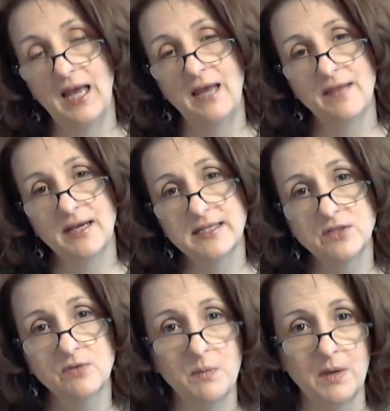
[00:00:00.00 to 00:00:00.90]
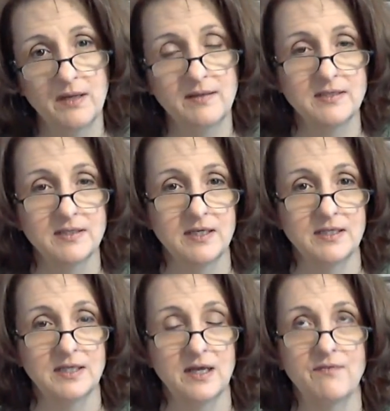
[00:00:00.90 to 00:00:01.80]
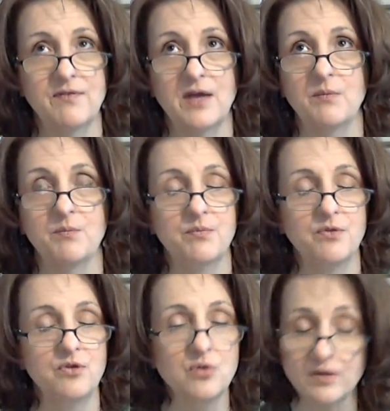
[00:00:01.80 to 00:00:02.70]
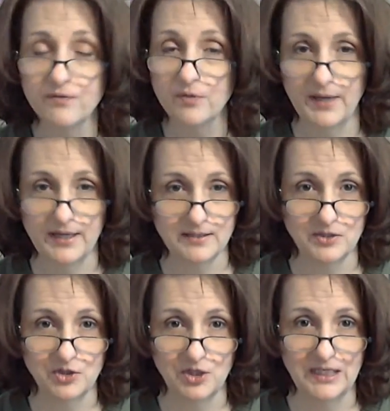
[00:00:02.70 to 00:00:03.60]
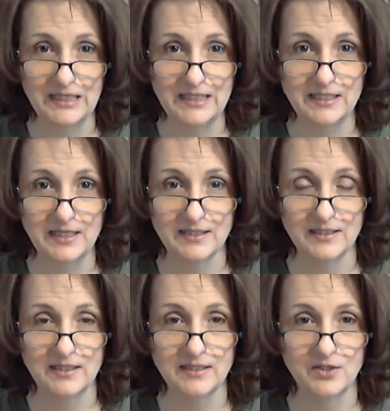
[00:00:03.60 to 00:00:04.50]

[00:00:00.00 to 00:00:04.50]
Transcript: And that's to remind these kids of that beautiful passage in Ecclesiastes that